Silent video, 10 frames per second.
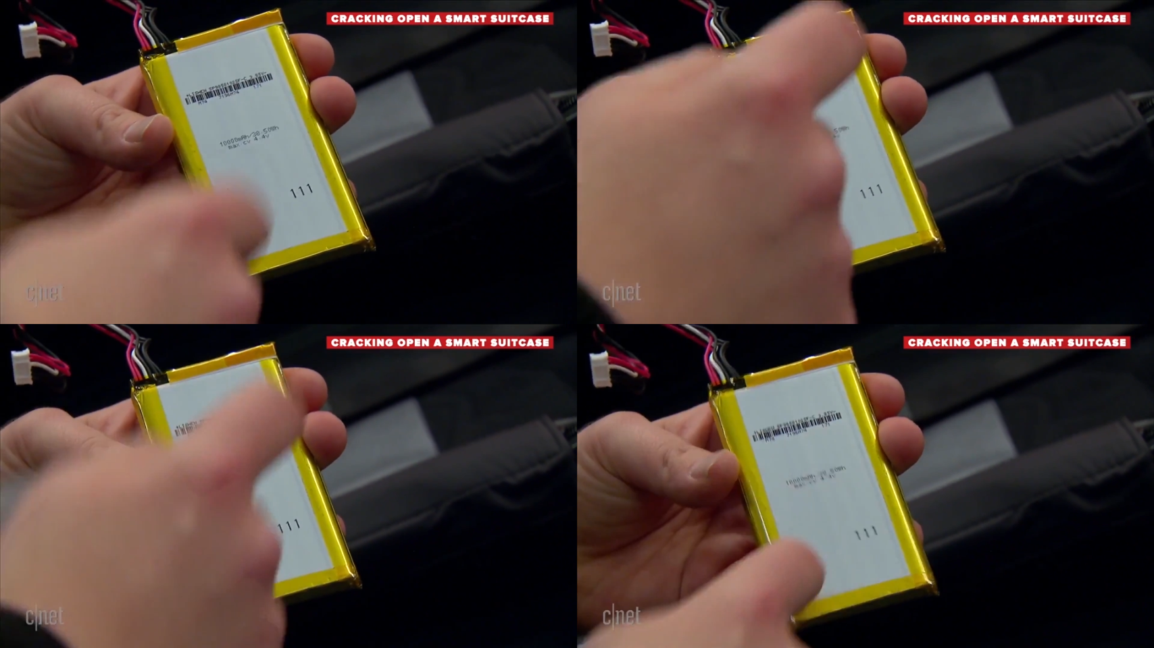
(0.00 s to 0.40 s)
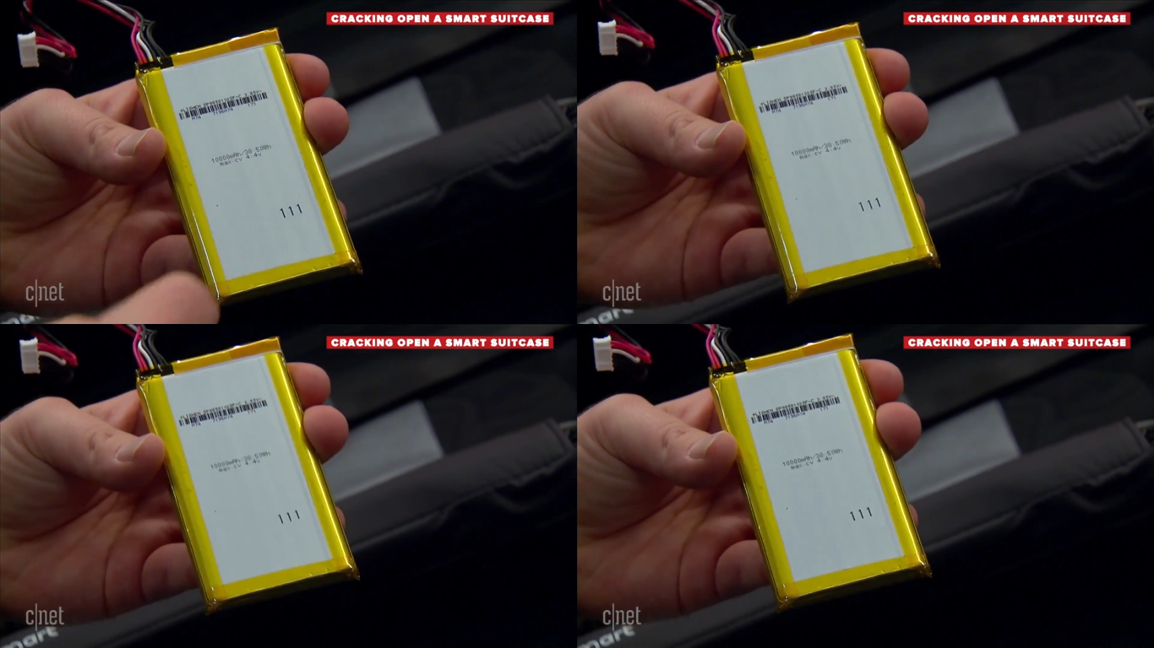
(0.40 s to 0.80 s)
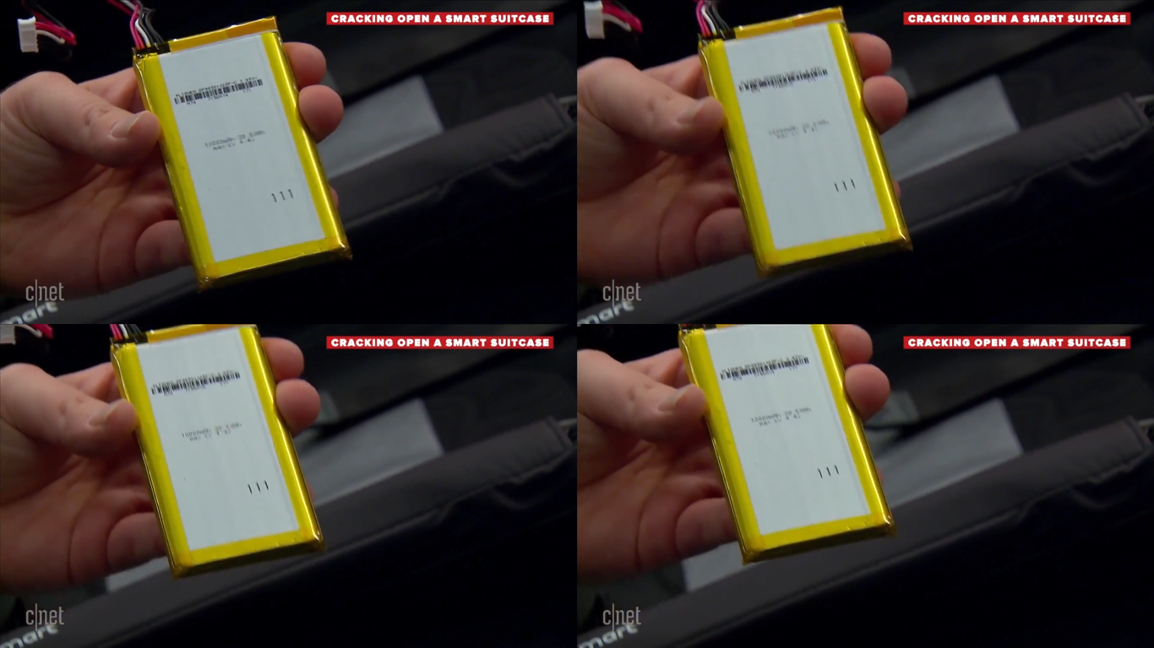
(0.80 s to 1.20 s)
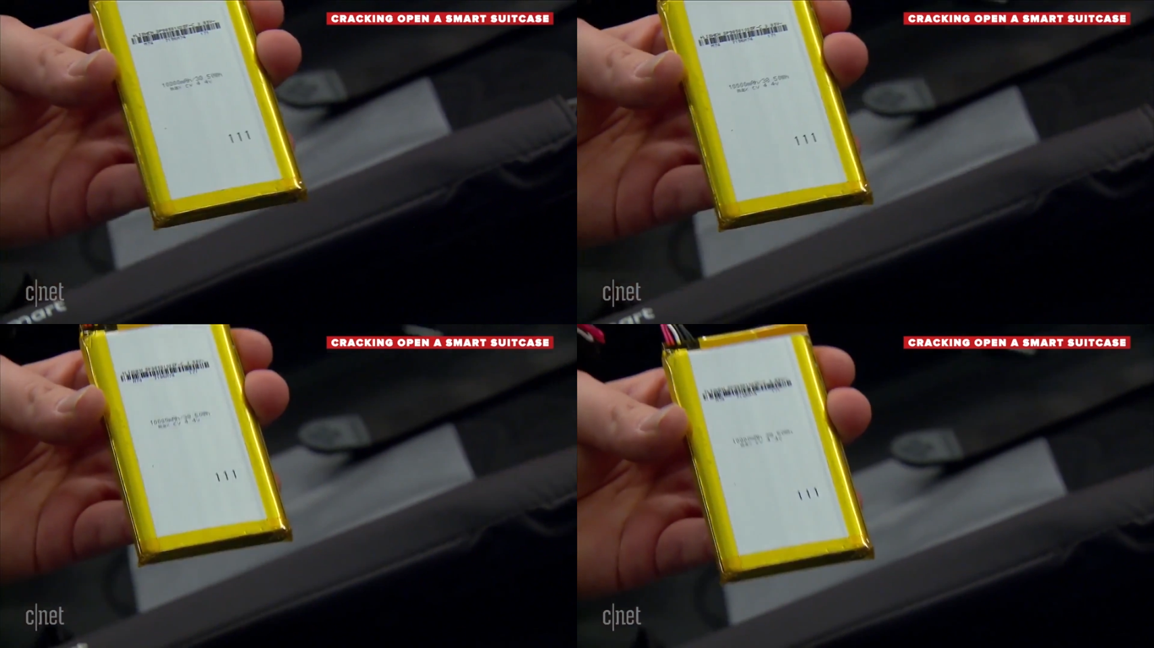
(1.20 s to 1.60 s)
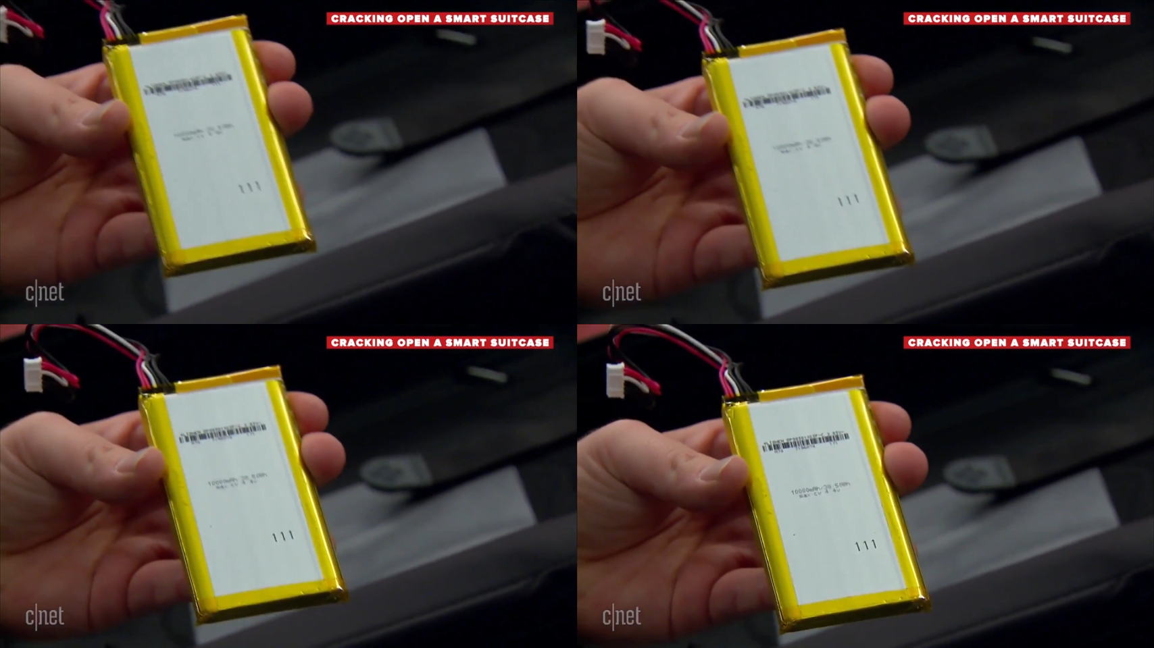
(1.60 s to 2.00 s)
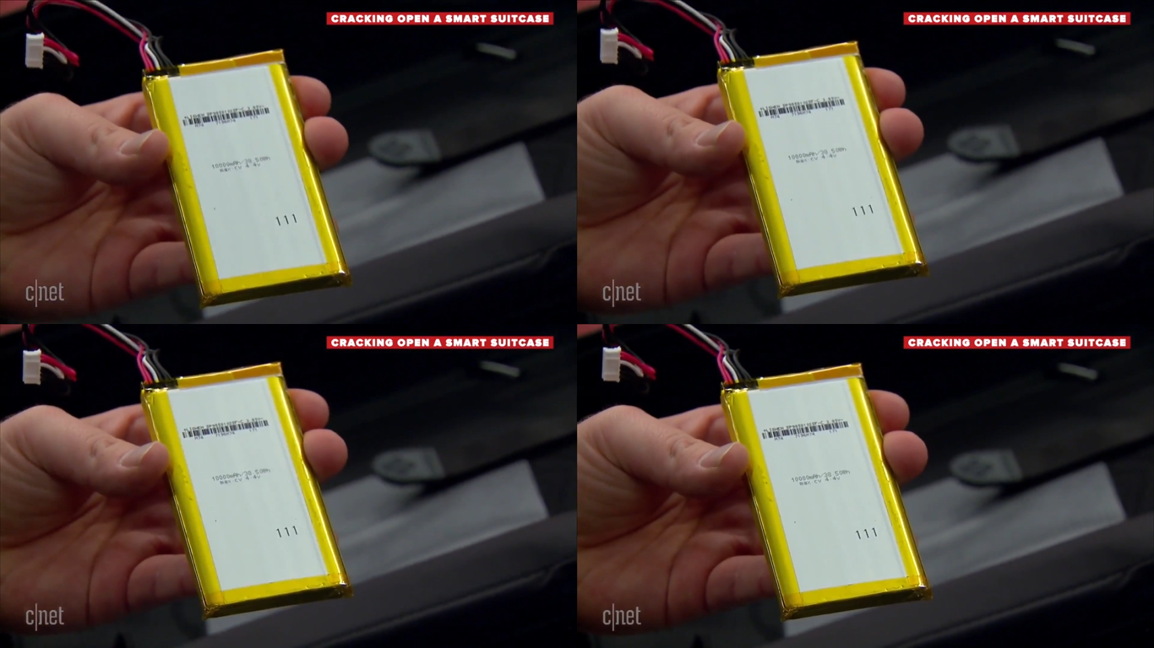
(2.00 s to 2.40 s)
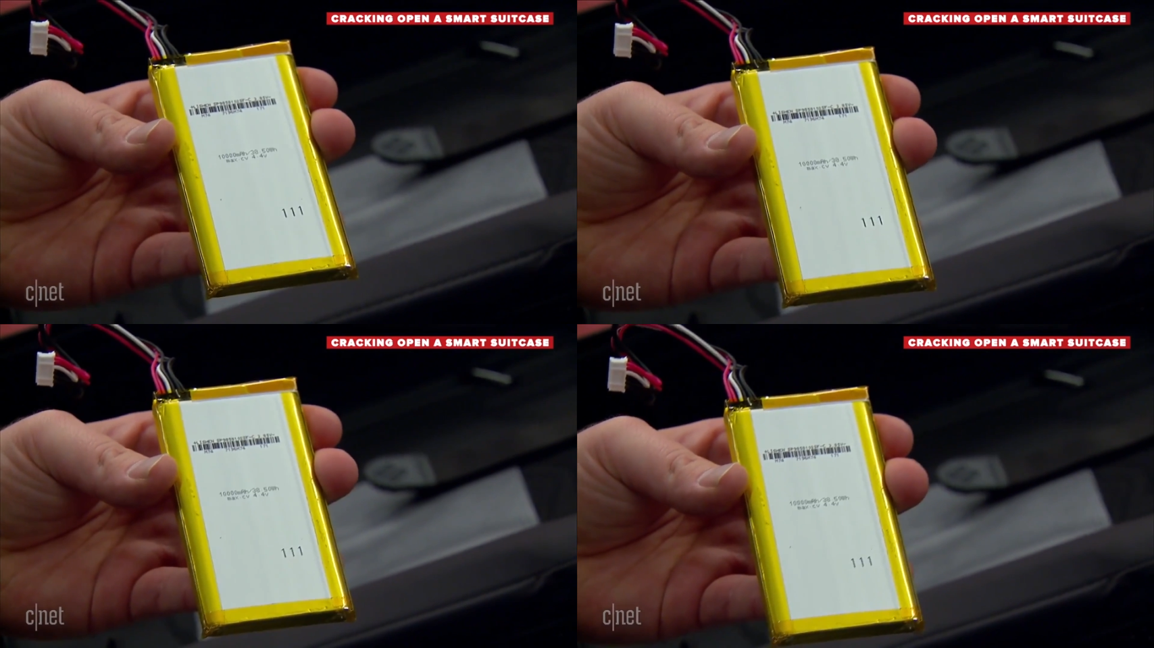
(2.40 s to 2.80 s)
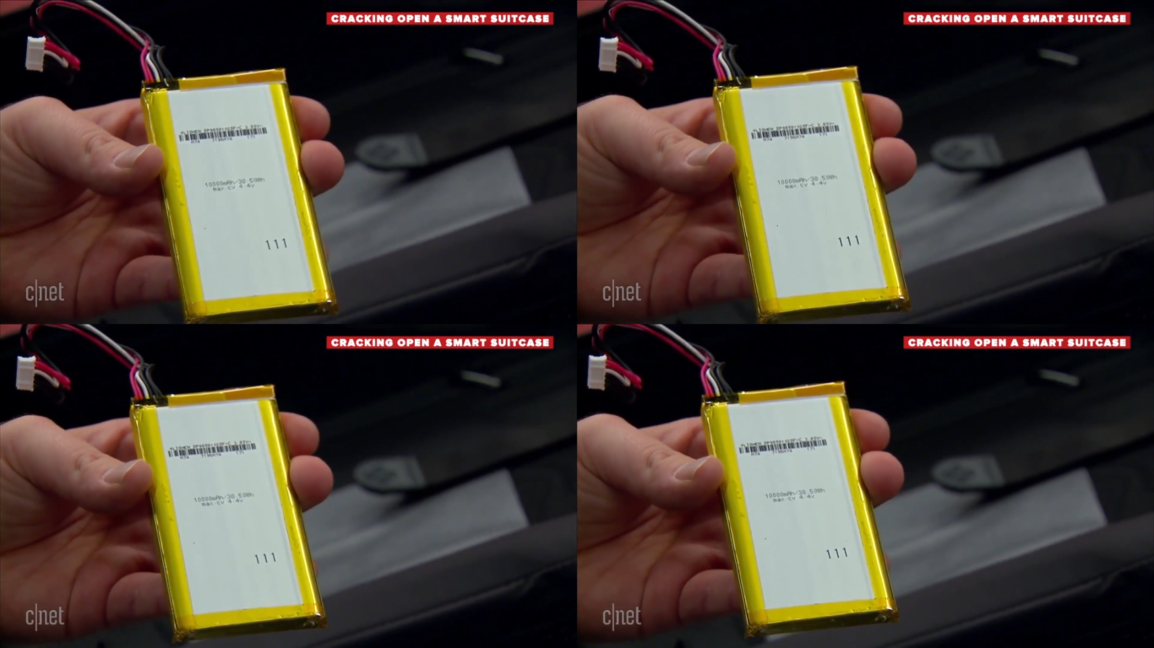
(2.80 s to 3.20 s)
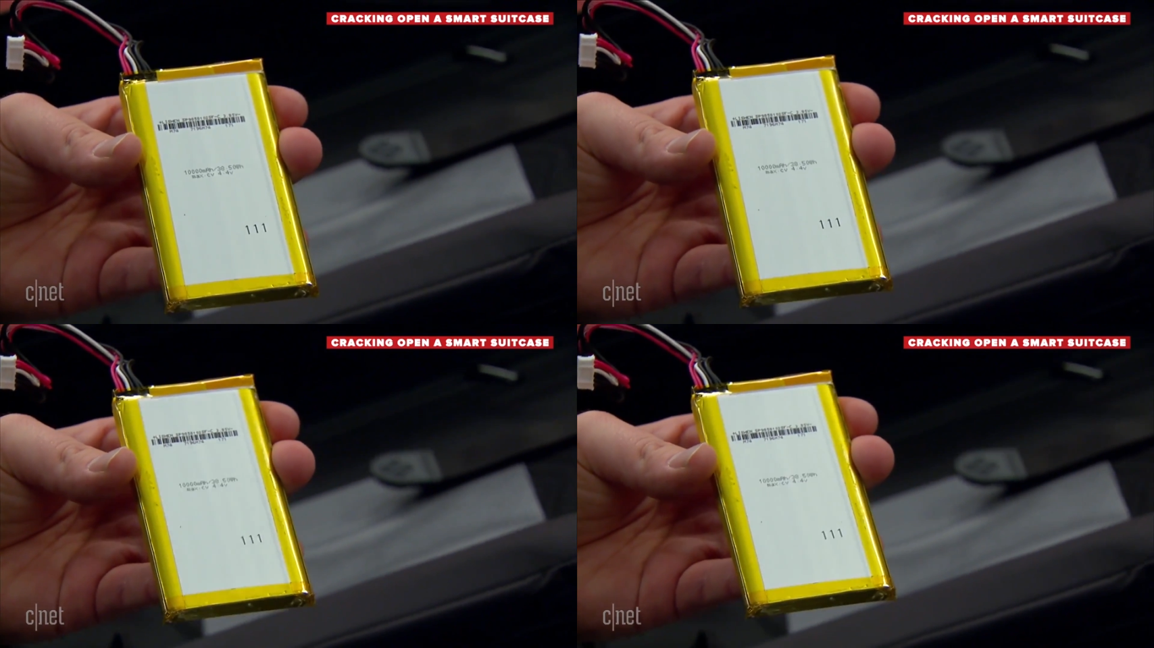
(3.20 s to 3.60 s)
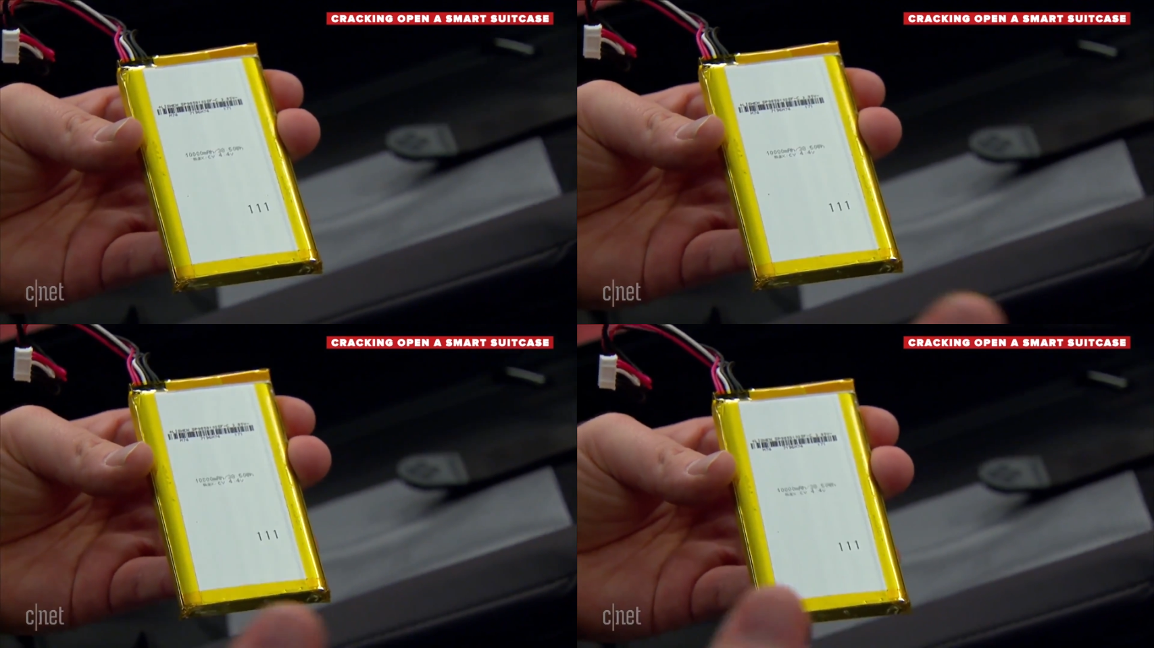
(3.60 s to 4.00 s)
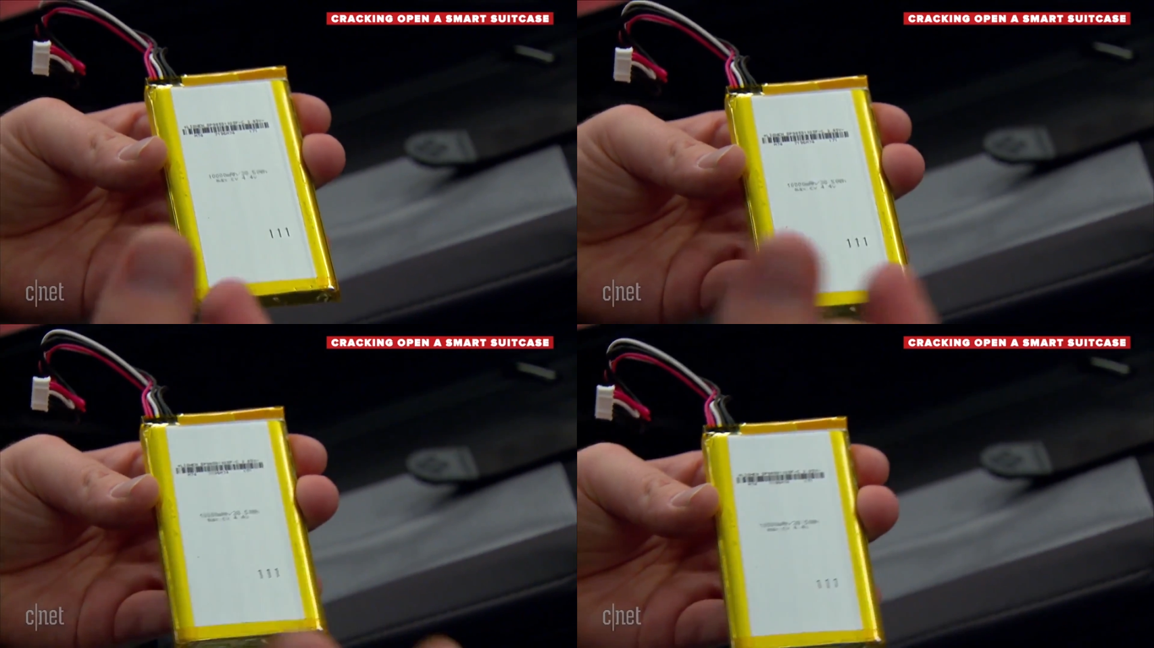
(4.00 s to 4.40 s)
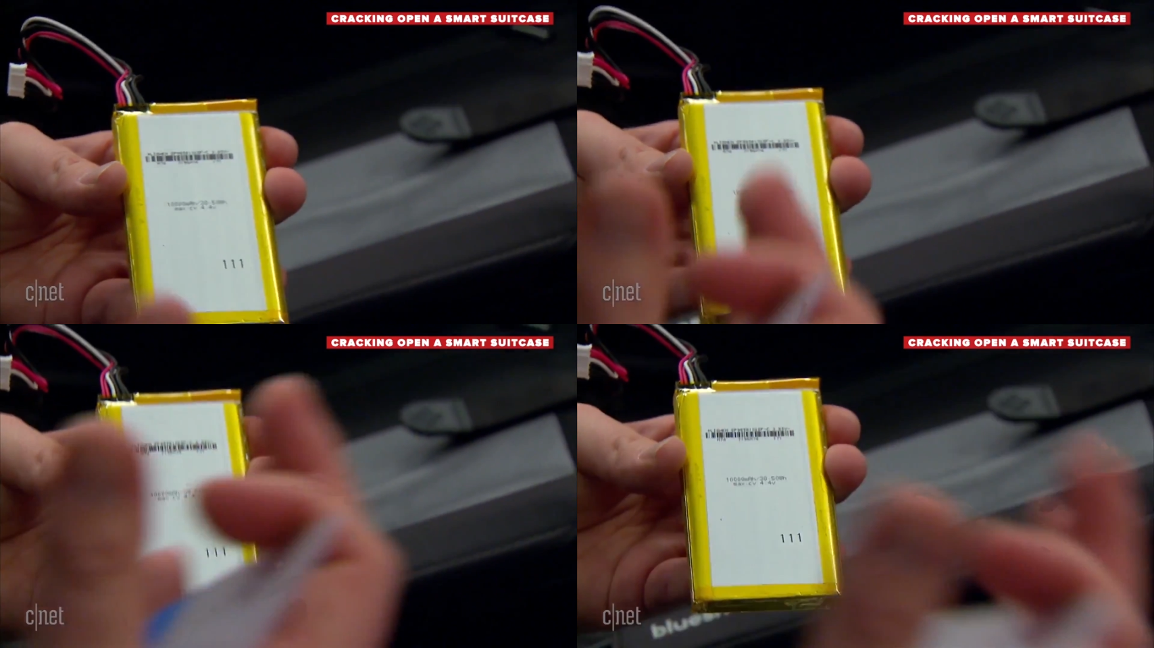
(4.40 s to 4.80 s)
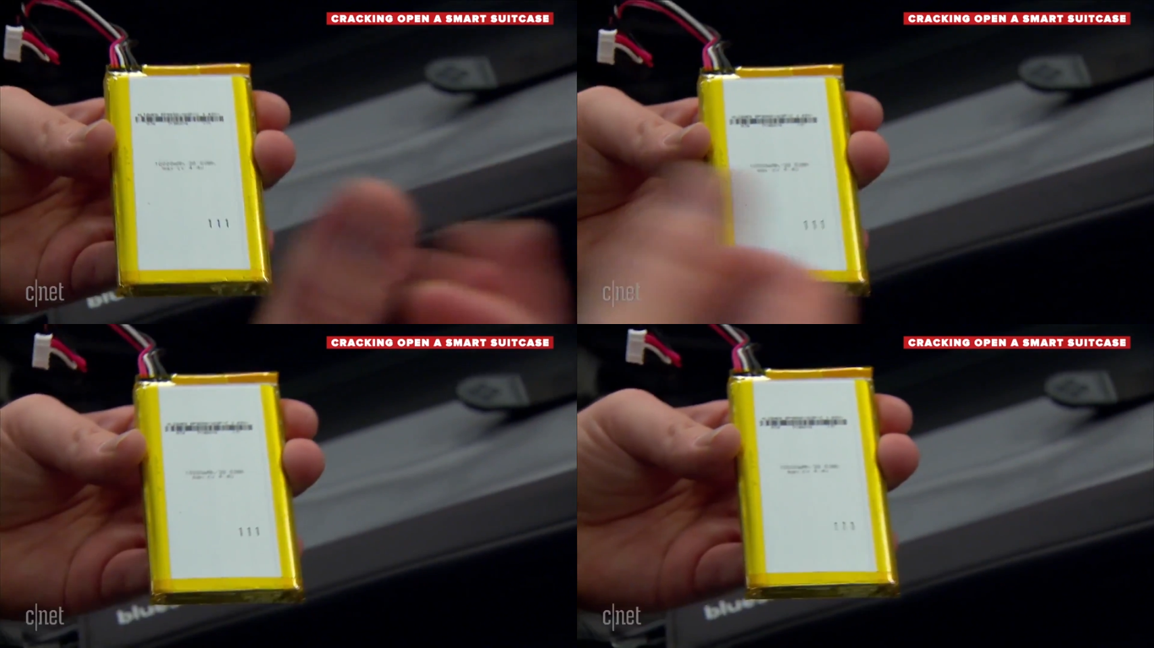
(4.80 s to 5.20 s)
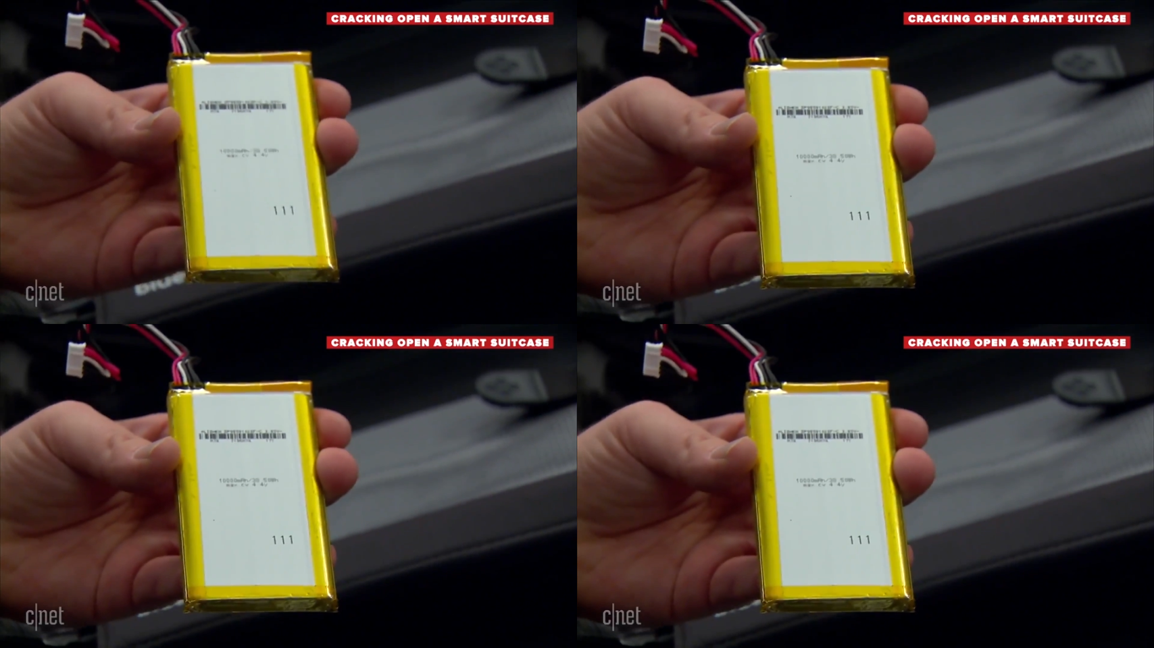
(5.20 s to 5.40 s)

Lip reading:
Nobody's mouth can be seen.